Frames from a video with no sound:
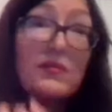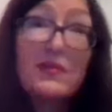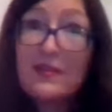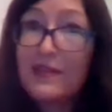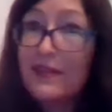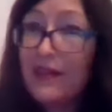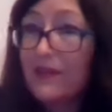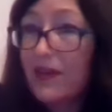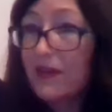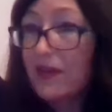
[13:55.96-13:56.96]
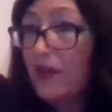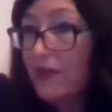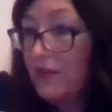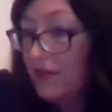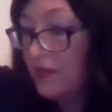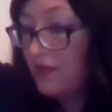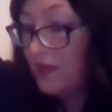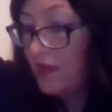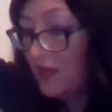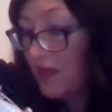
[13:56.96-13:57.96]
we're just going to let that go.
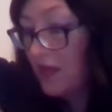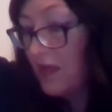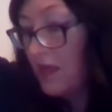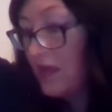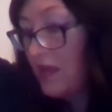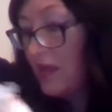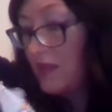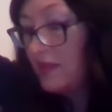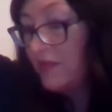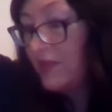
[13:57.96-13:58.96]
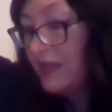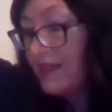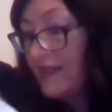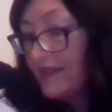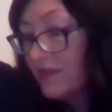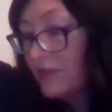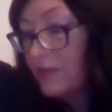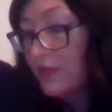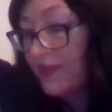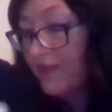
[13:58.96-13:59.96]
So releasing
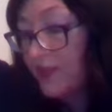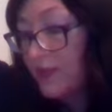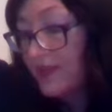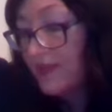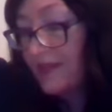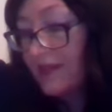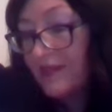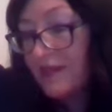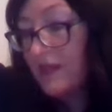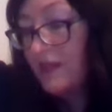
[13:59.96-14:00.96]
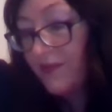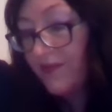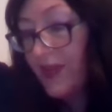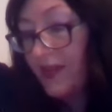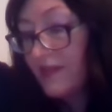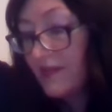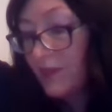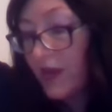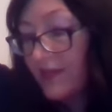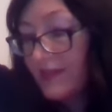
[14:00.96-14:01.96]
all influences, fears,
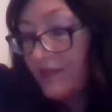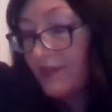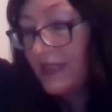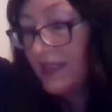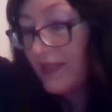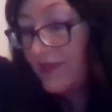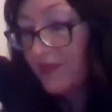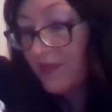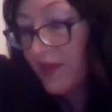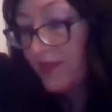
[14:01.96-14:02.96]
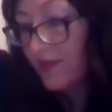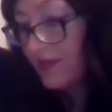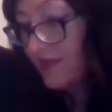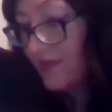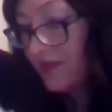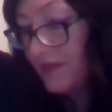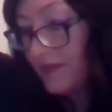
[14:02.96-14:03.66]
worries, and beliefs from others